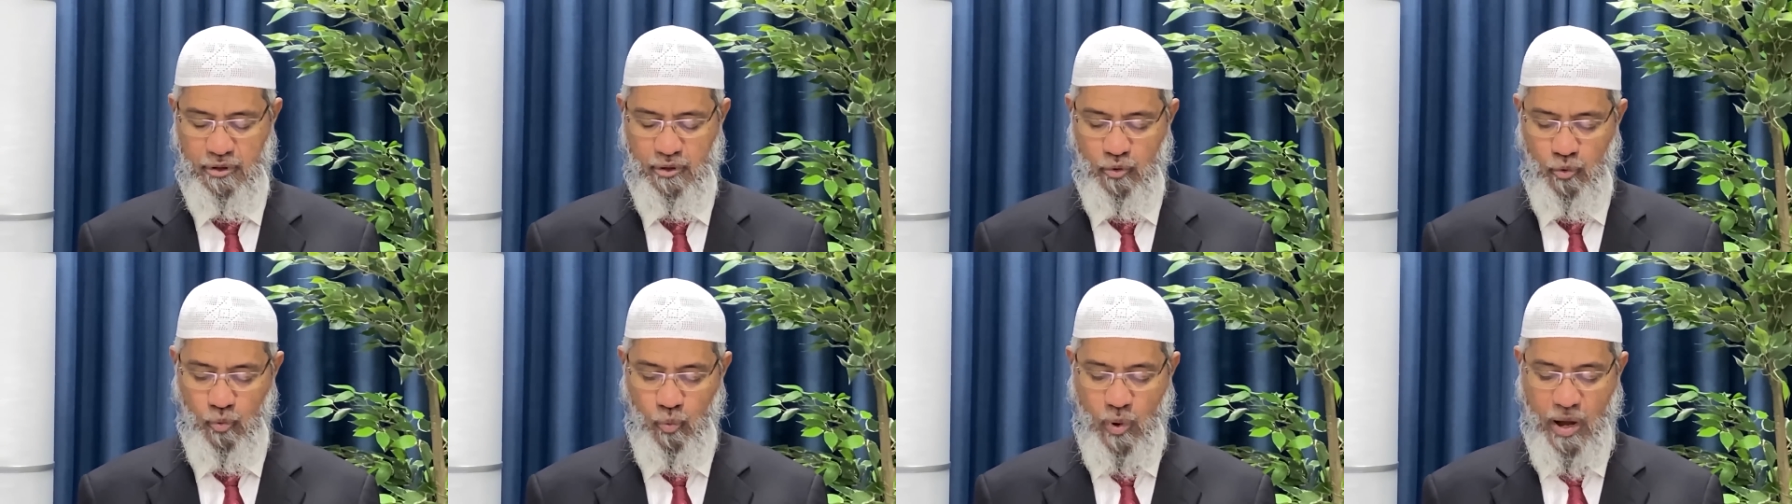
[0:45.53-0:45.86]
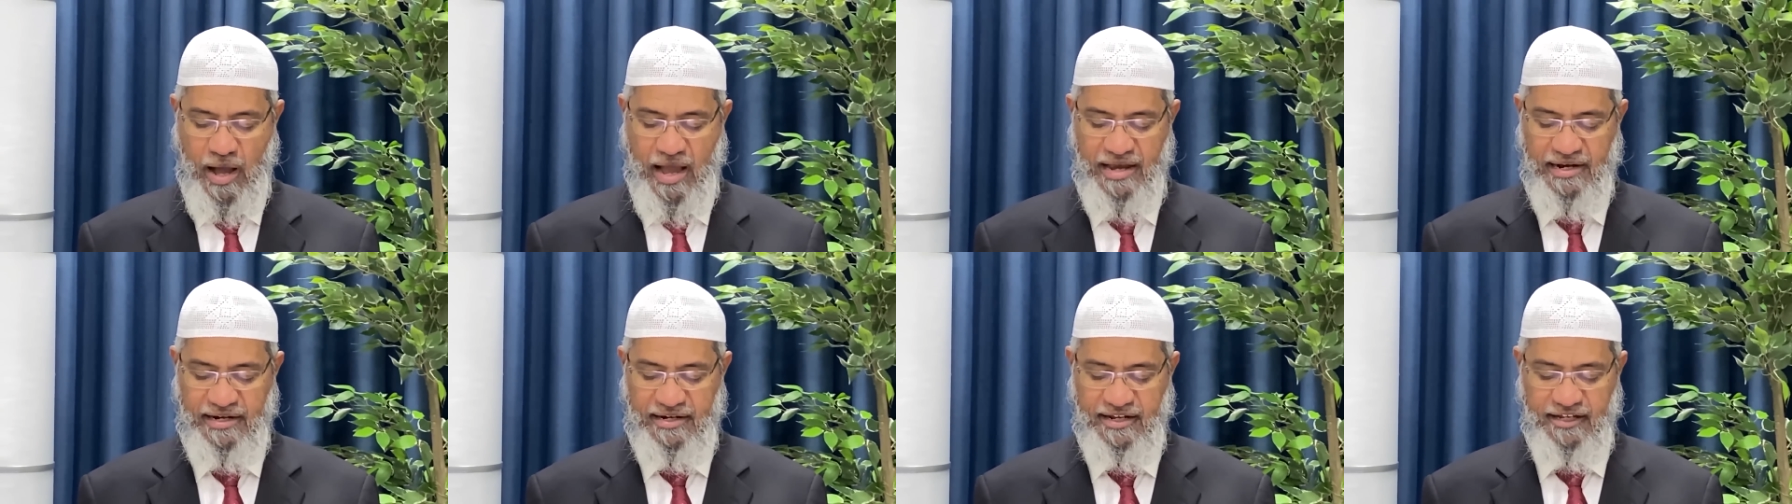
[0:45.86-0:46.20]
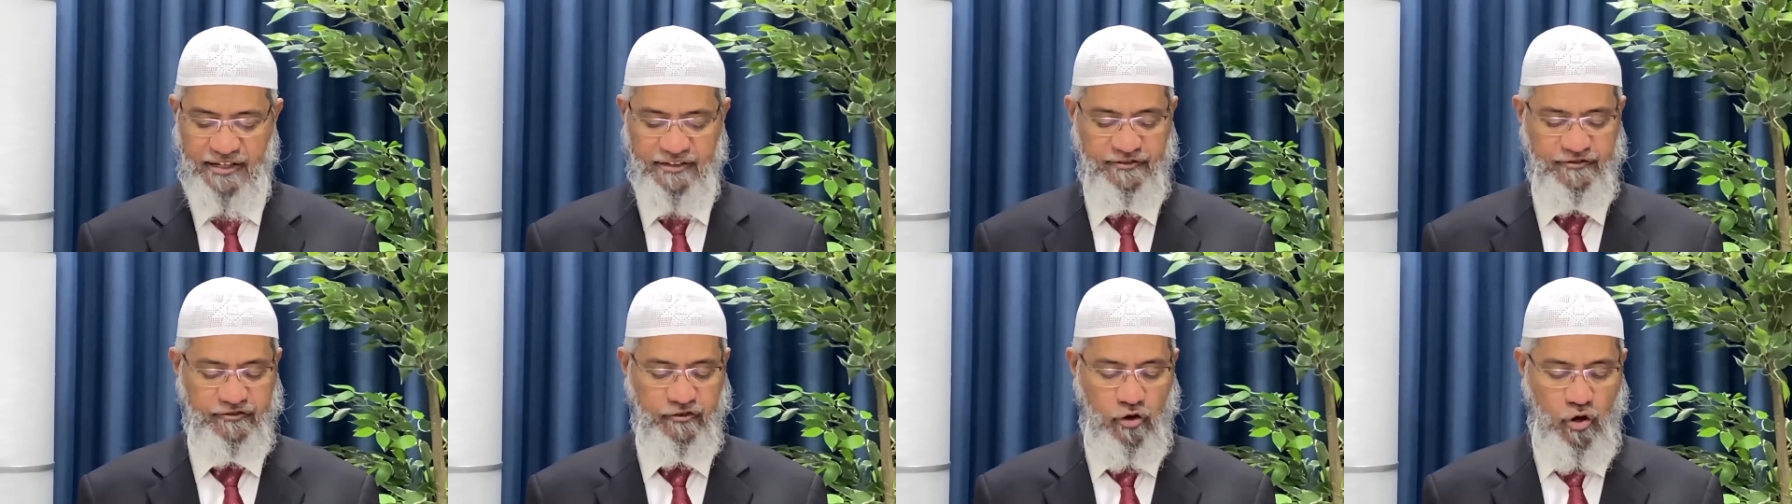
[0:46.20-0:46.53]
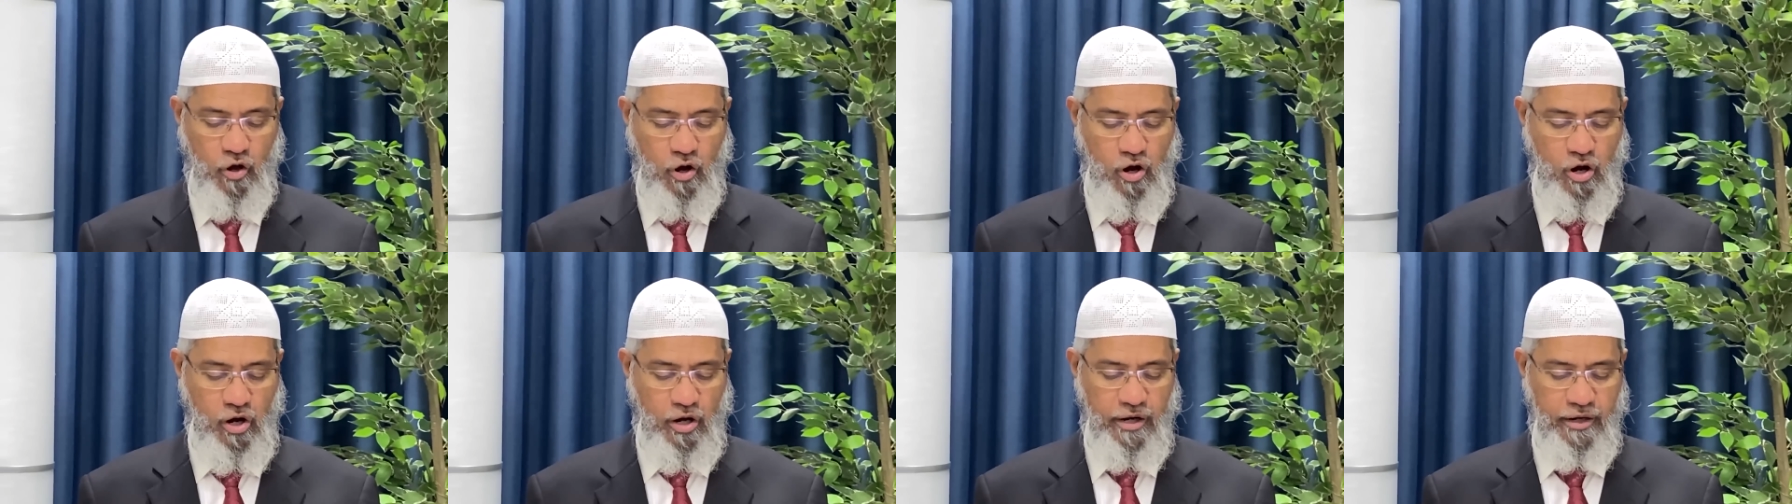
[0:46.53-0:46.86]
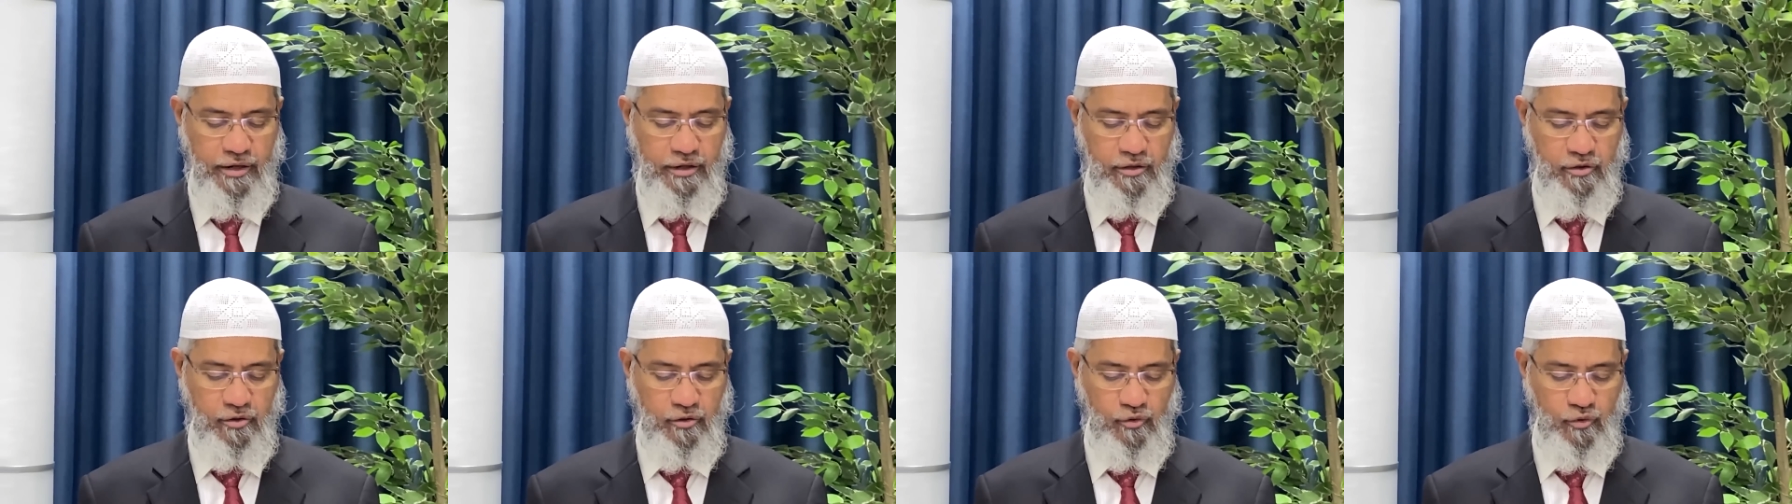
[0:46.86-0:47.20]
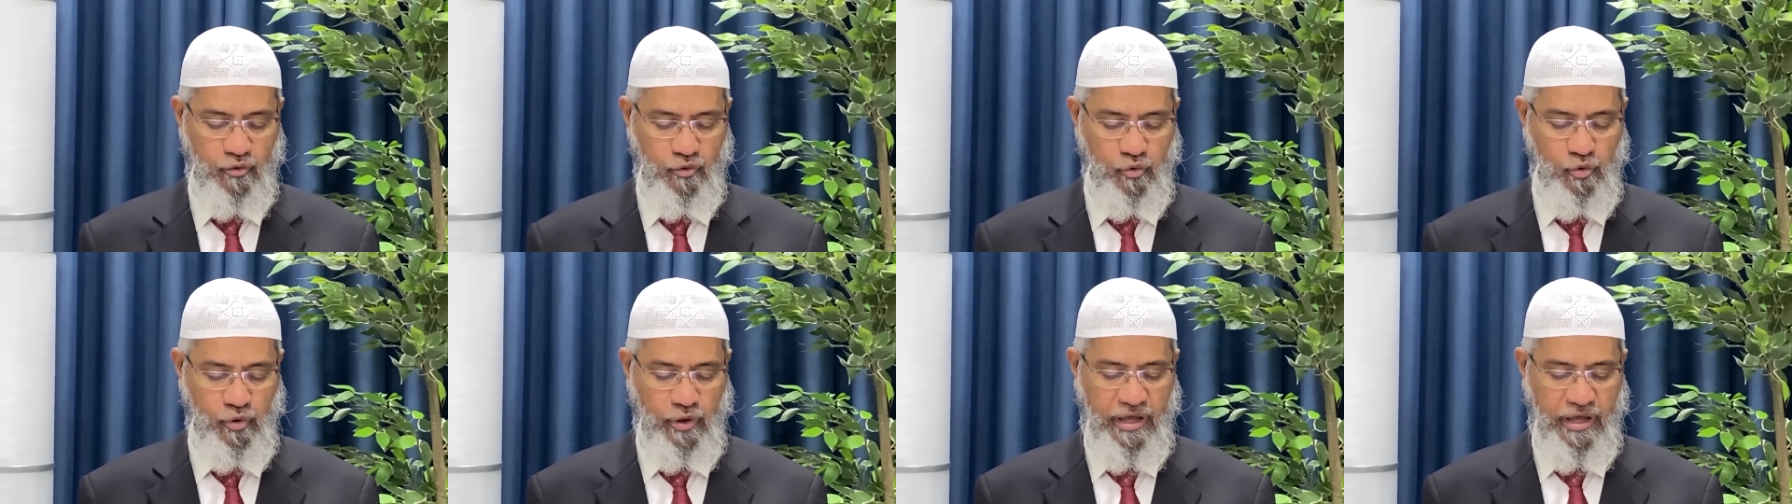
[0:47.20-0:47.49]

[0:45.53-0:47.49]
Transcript: why does God, who